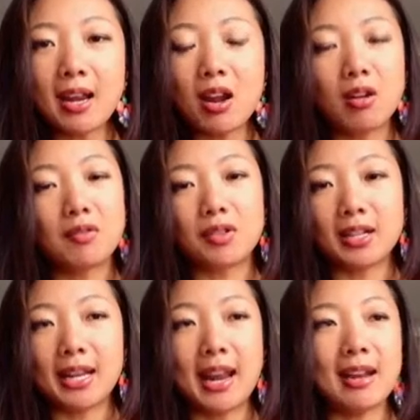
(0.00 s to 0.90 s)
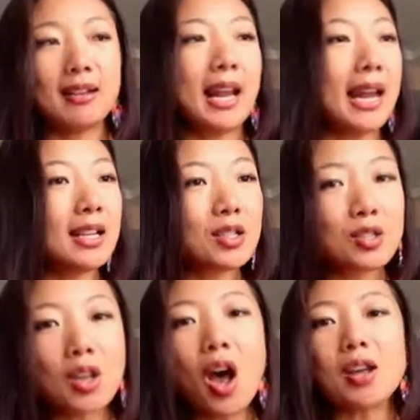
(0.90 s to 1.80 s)
over again,
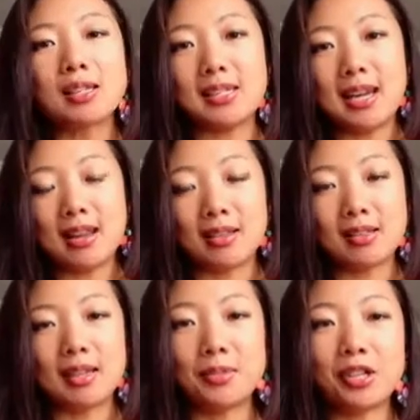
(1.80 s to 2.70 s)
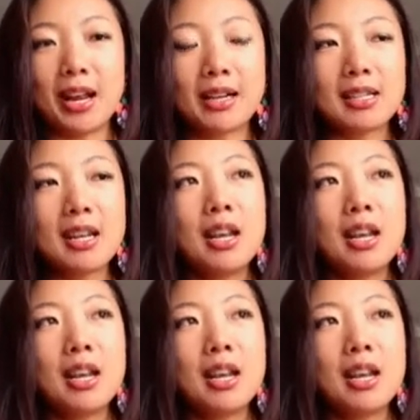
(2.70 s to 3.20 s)
exhausting the subject.